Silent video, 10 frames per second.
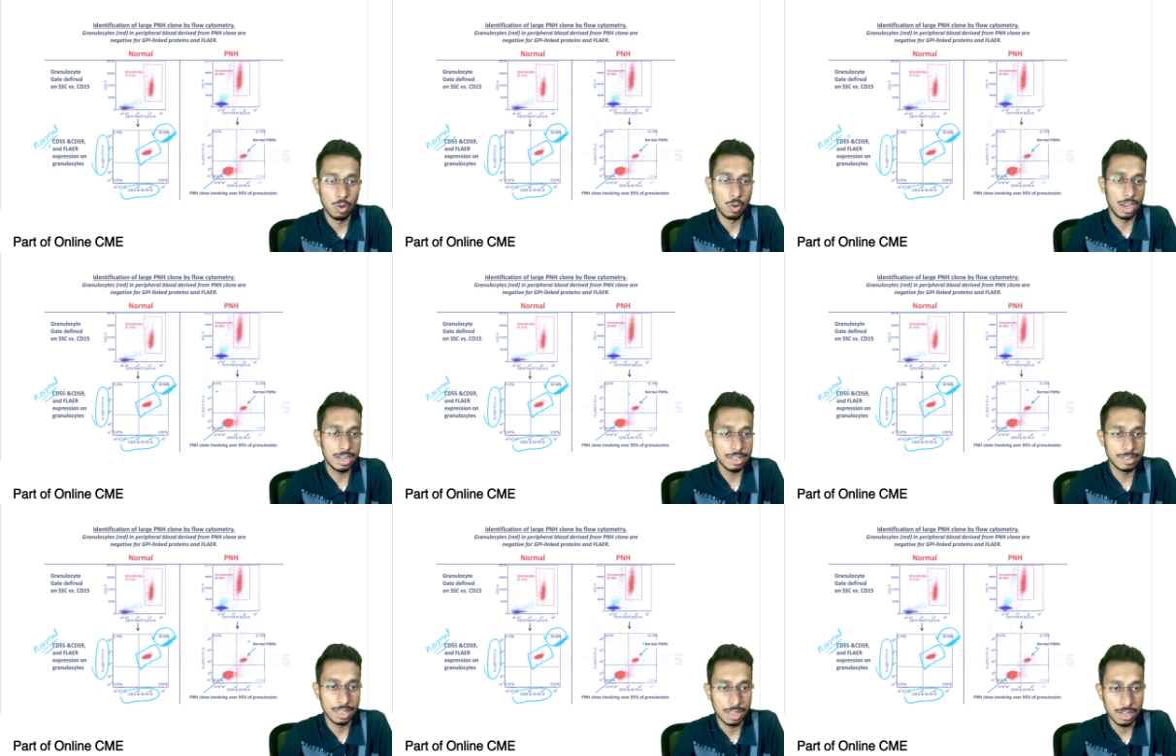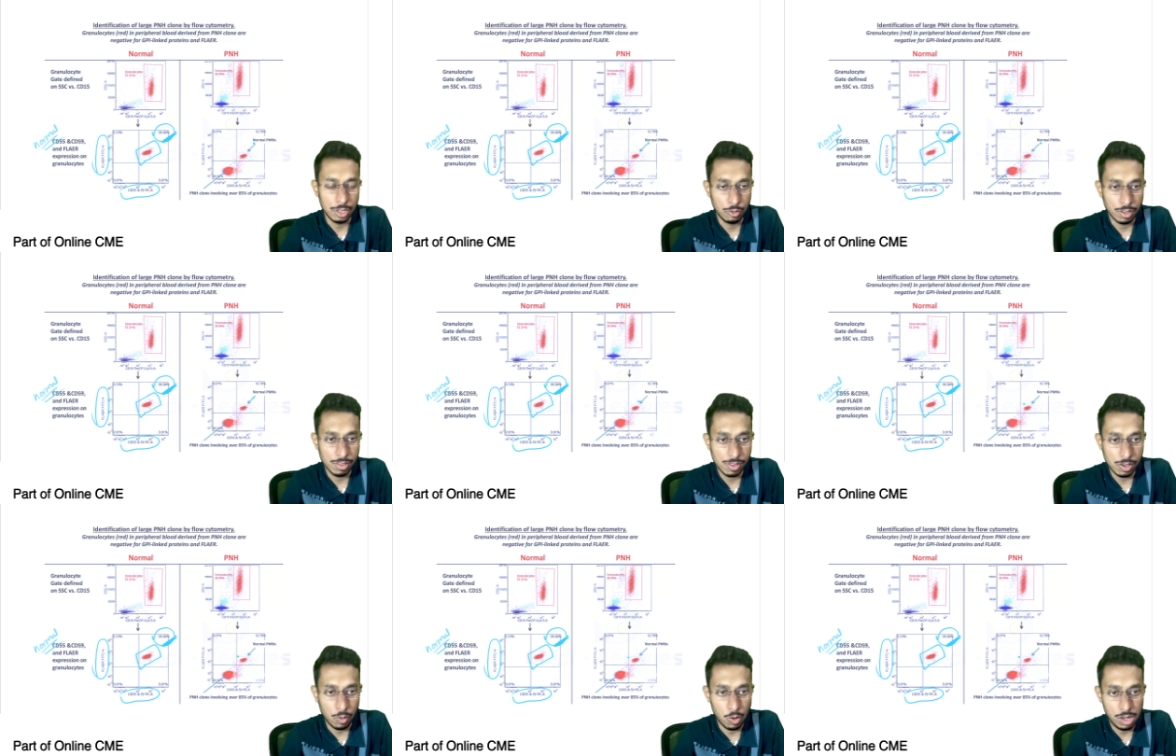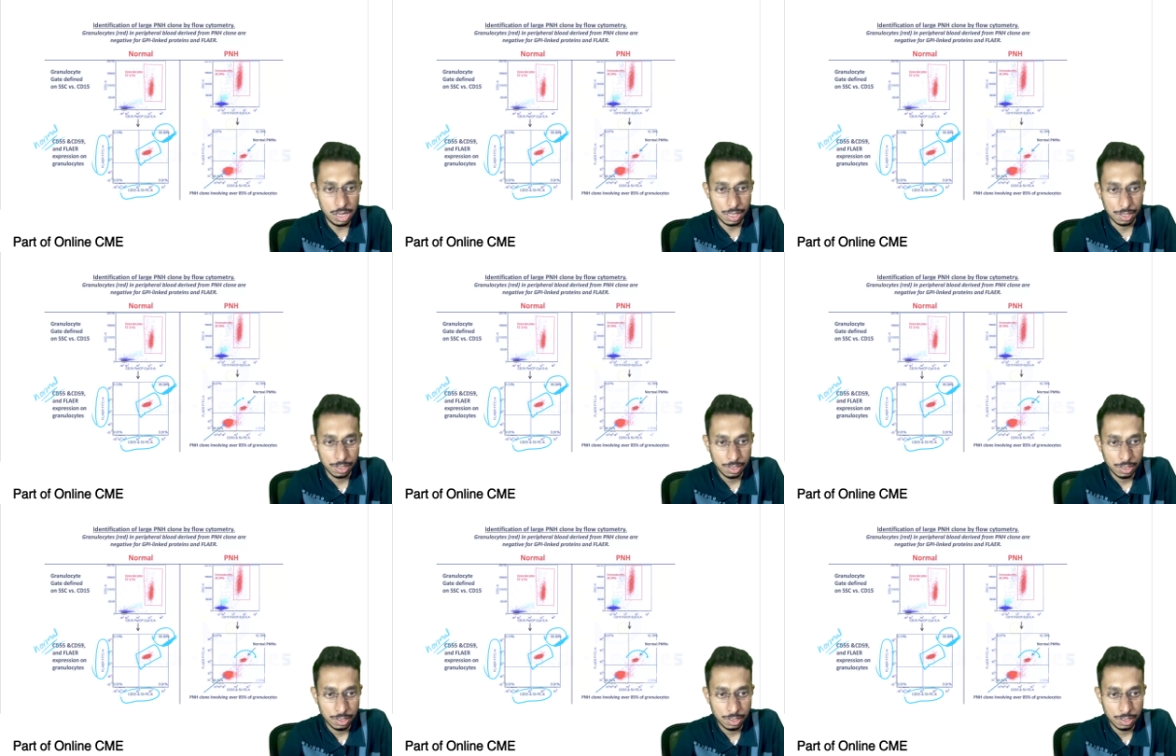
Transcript: Whereas here you can see only